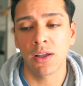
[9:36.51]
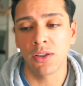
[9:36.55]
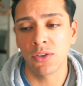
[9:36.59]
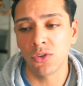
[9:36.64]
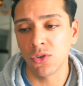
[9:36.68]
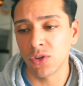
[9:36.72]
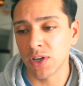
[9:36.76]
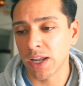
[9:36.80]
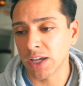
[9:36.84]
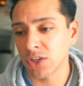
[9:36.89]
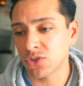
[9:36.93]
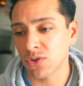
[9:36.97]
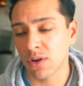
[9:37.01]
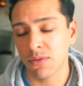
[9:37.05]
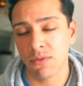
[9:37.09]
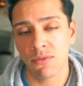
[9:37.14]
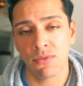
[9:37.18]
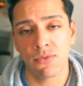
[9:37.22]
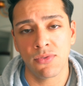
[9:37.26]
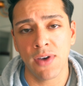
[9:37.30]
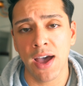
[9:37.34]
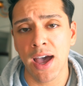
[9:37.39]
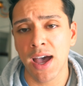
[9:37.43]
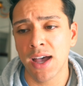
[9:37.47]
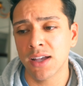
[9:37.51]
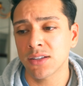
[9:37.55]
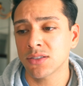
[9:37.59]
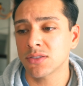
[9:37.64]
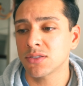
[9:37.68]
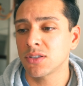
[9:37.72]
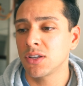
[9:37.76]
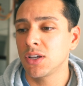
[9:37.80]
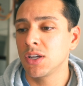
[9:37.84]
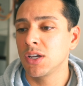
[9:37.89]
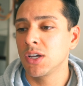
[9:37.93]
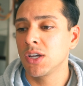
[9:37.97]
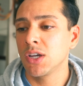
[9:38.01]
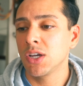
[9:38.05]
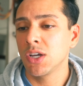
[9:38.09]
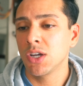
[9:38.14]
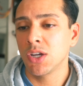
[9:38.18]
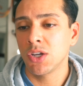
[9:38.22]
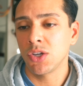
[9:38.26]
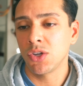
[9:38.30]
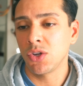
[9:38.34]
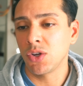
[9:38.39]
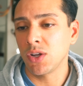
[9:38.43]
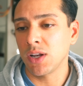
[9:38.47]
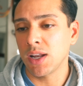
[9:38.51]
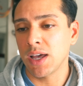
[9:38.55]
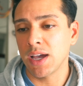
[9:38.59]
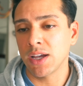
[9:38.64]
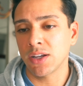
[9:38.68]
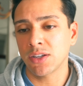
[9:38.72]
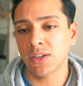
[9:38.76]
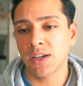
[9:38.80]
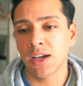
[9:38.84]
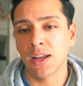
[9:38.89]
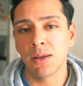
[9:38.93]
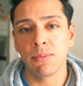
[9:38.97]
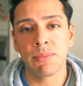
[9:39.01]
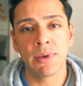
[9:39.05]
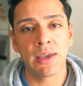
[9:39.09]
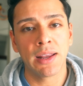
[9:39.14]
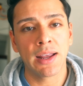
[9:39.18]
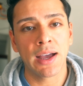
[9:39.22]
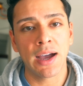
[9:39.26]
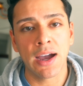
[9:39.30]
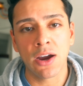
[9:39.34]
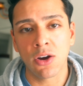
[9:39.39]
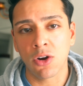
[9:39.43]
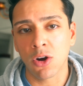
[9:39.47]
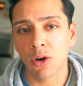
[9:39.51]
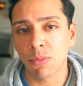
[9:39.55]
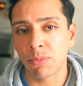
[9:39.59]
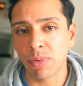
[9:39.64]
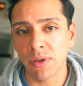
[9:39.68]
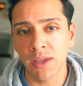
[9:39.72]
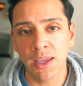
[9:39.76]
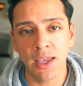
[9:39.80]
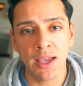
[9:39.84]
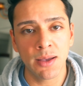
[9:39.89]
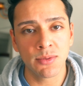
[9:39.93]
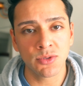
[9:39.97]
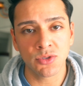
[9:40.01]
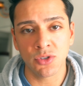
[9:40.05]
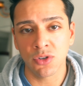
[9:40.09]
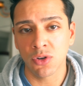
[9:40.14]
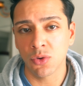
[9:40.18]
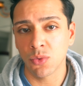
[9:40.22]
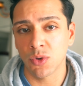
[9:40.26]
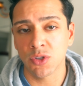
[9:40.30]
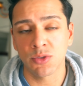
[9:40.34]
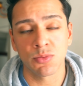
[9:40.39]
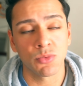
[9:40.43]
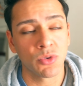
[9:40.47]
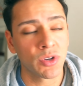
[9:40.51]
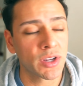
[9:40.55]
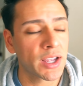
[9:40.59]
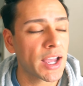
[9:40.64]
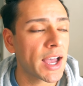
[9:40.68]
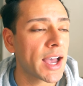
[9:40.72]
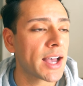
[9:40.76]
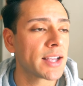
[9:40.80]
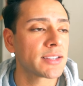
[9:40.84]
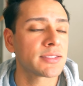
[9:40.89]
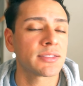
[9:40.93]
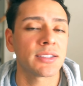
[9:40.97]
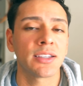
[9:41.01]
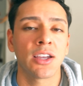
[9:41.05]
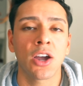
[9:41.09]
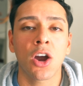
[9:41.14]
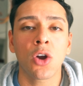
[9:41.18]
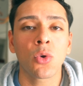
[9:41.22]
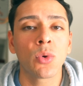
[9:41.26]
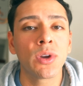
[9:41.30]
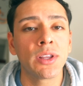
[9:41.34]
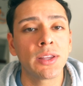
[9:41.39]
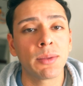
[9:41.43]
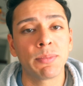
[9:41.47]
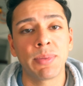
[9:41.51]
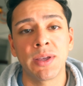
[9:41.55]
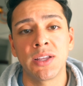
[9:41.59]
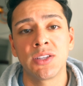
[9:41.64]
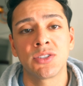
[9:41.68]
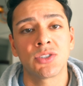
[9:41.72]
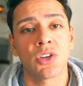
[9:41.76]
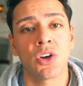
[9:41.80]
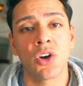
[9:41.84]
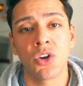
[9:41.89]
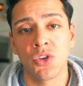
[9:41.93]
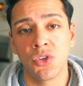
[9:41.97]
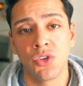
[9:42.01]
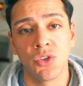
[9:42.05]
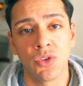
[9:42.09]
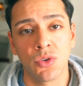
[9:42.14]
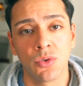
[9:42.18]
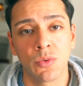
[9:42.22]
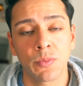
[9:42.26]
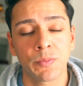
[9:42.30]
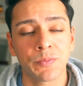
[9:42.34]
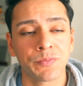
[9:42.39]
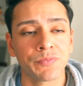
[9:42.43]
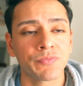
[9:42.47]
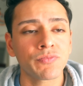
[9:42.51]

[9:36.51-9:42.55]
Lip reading: You like driving fast, you like kind of being at higher RPMs, you're gonna waste more gas. It already depends on you.